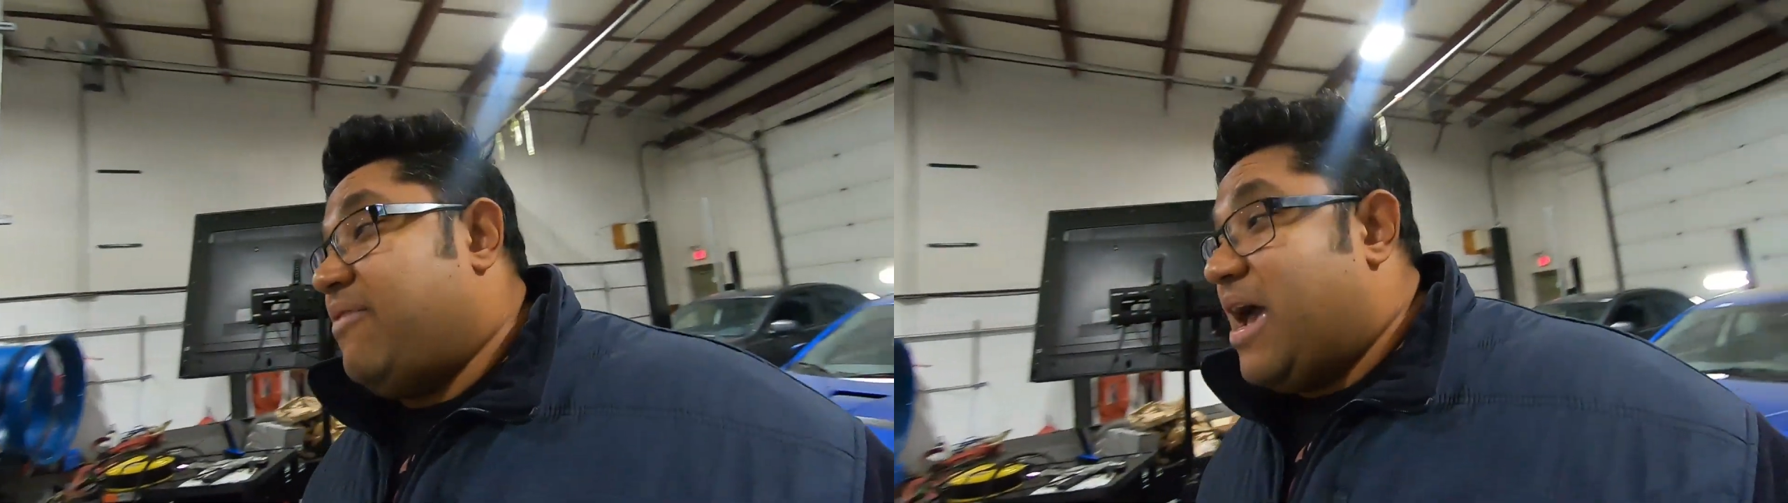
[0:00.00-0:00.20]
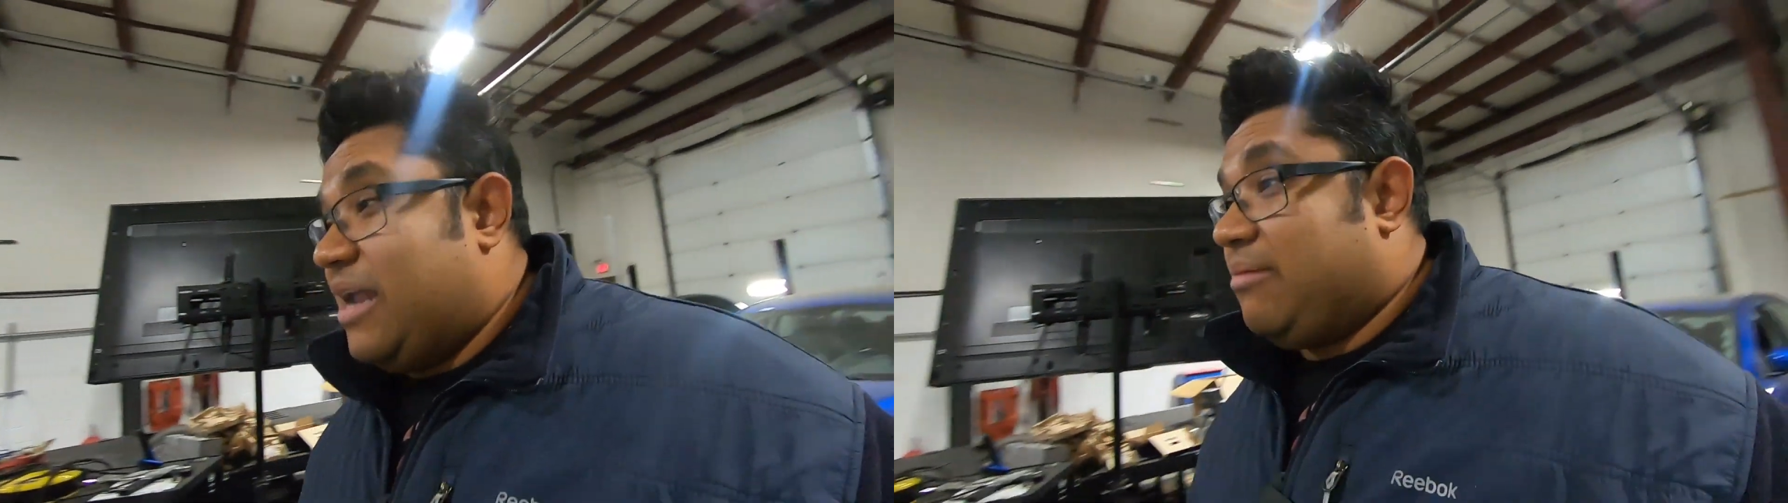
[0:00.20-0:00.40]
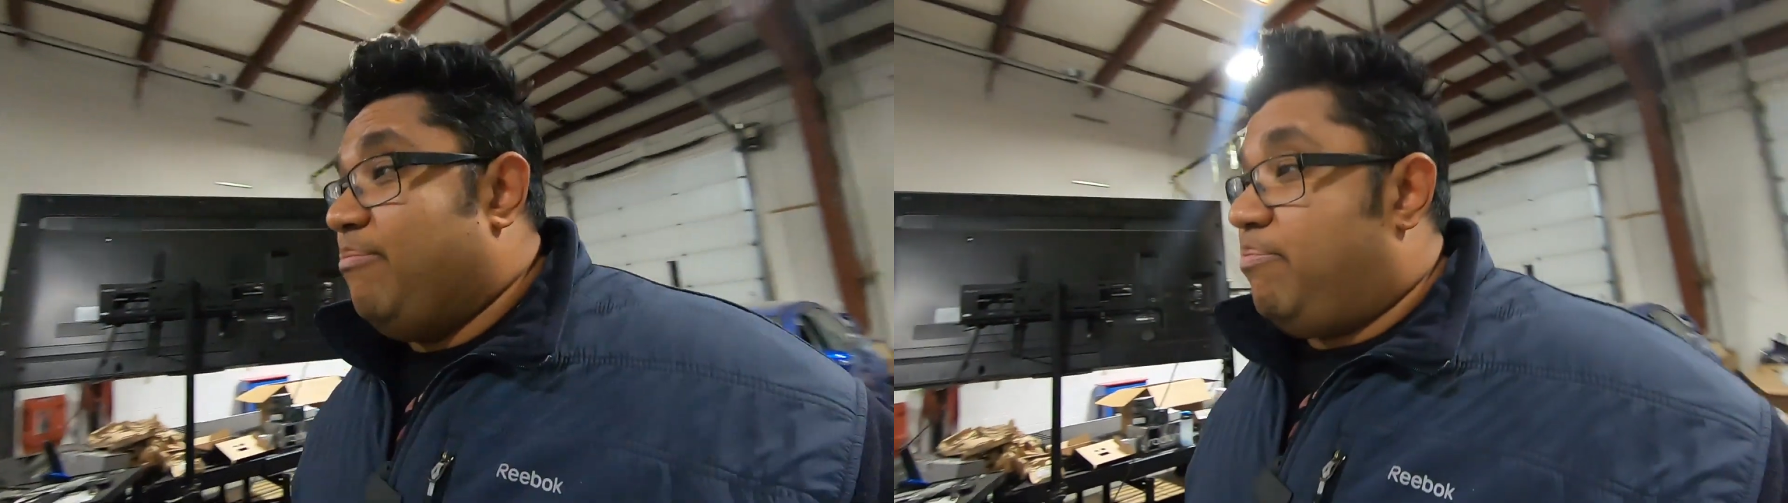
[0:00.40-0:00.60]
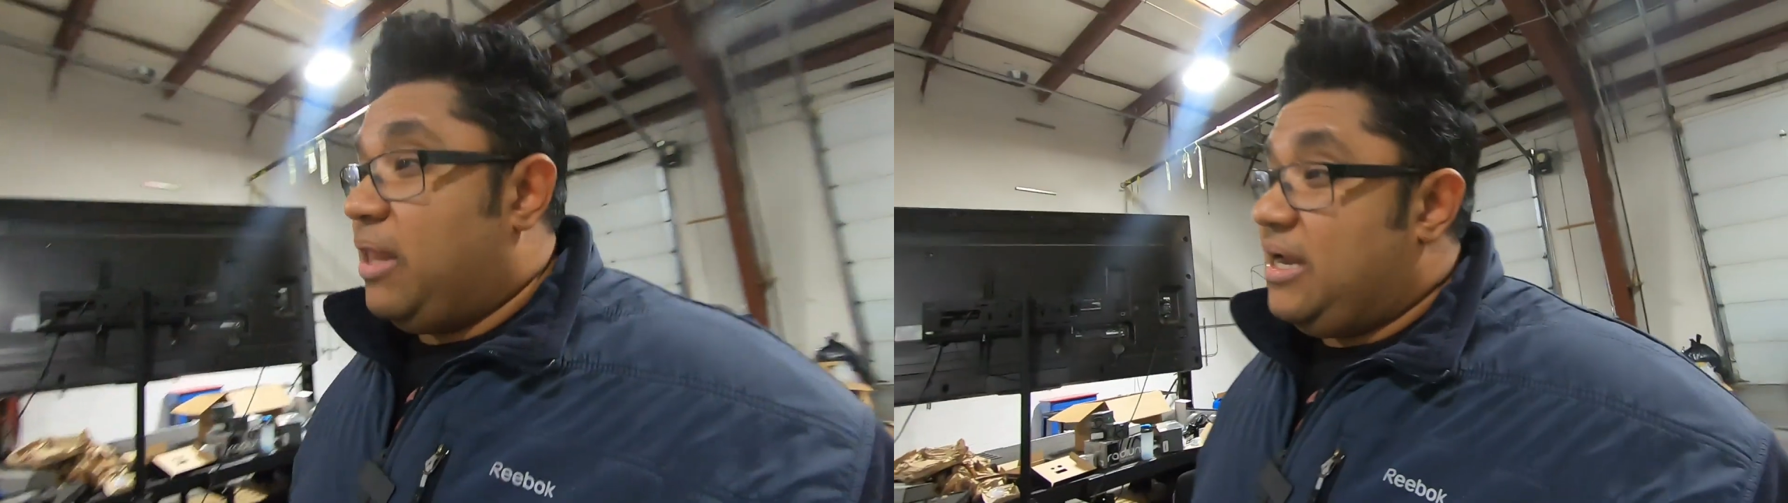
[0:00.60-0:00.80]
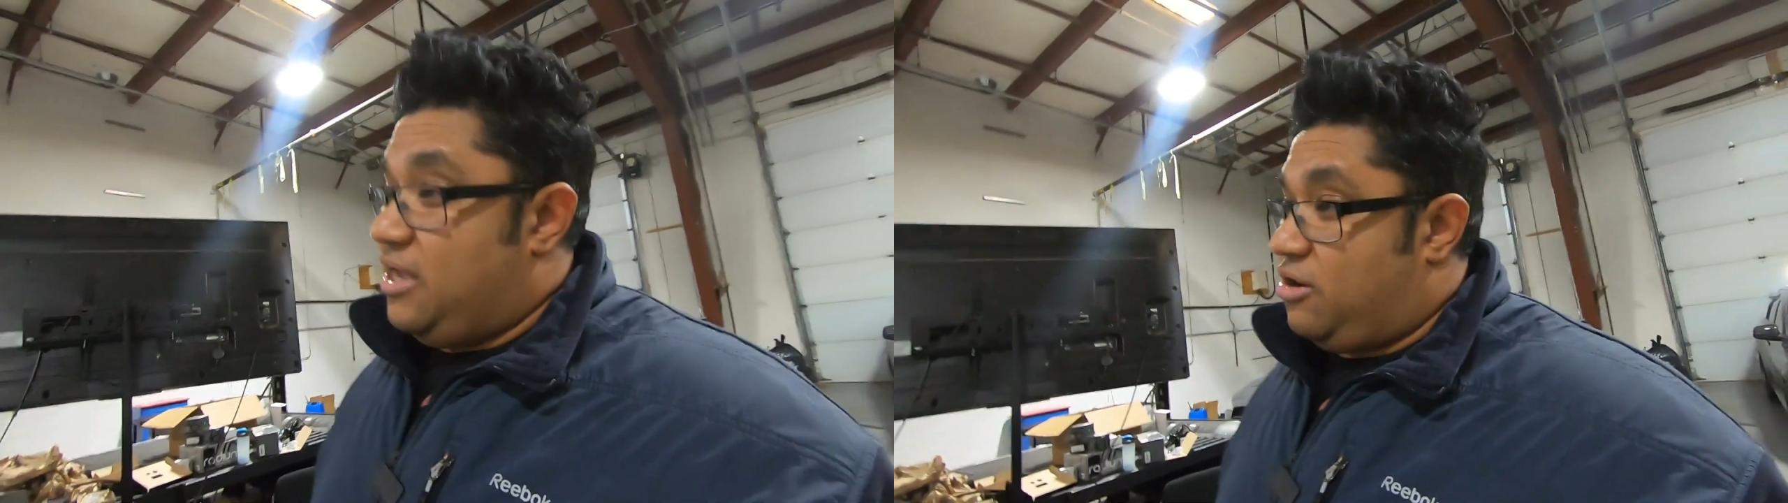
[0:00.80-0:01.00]
had
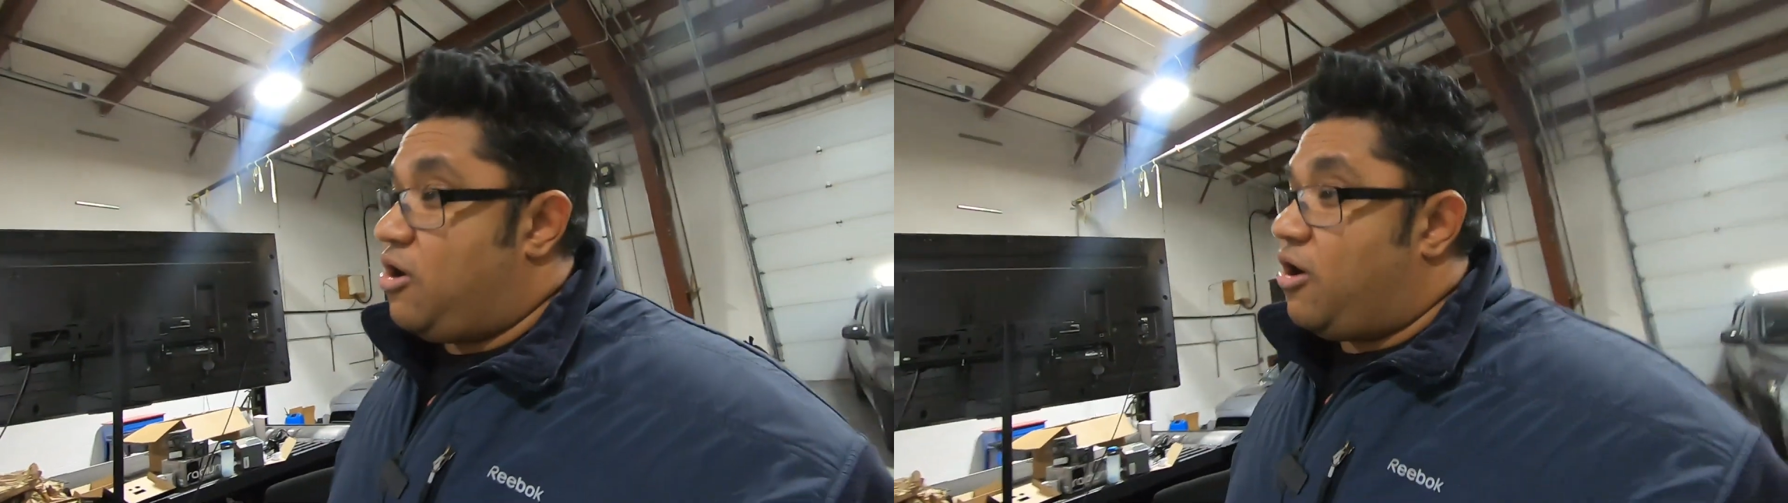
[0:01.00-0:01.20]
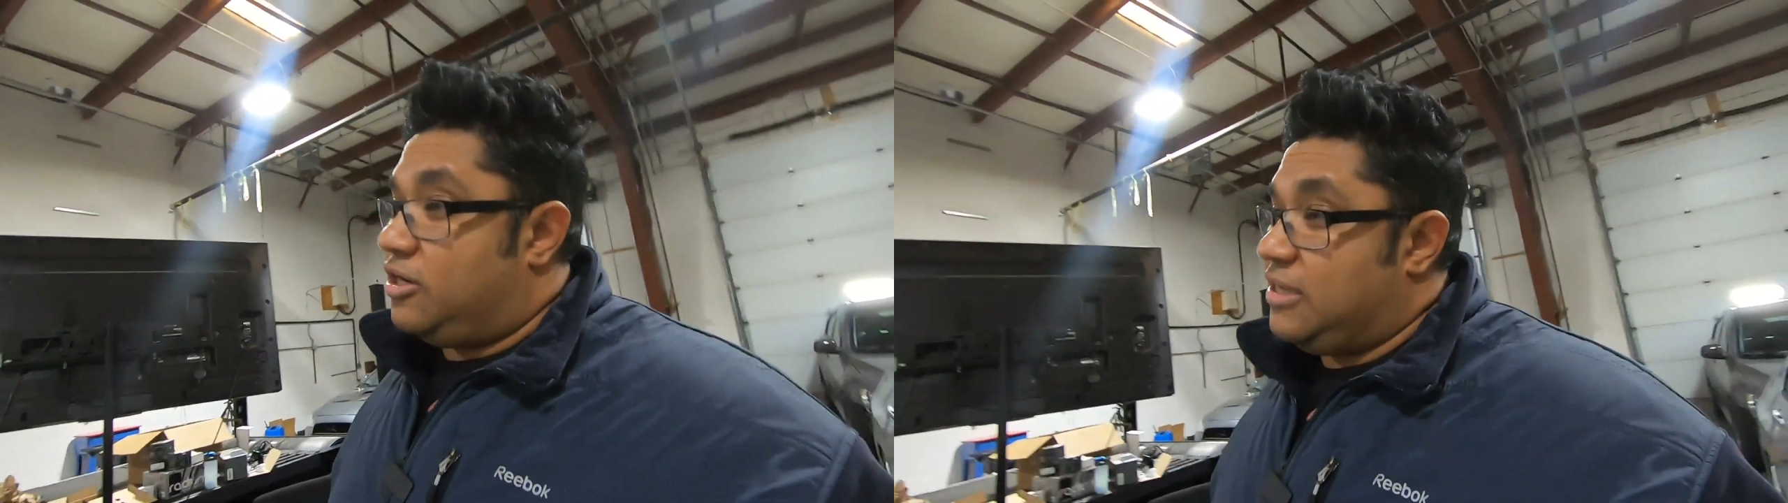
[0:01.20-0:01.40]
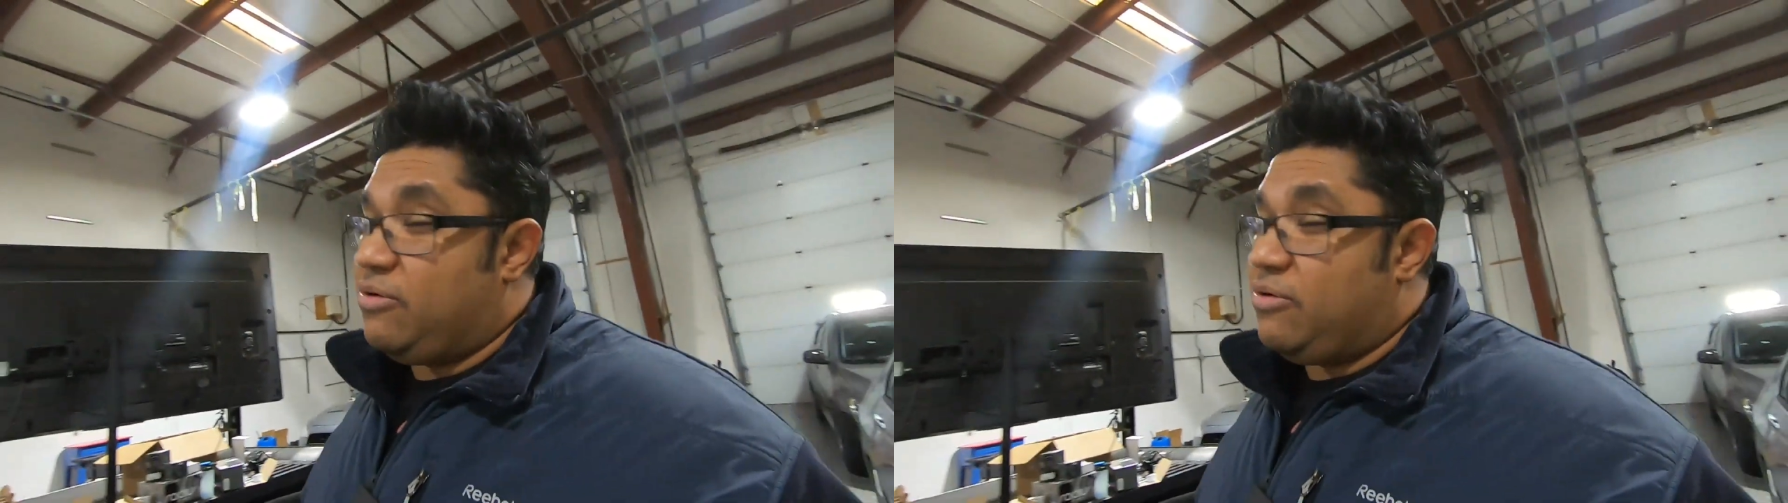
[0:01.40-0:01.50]
plenty of cars,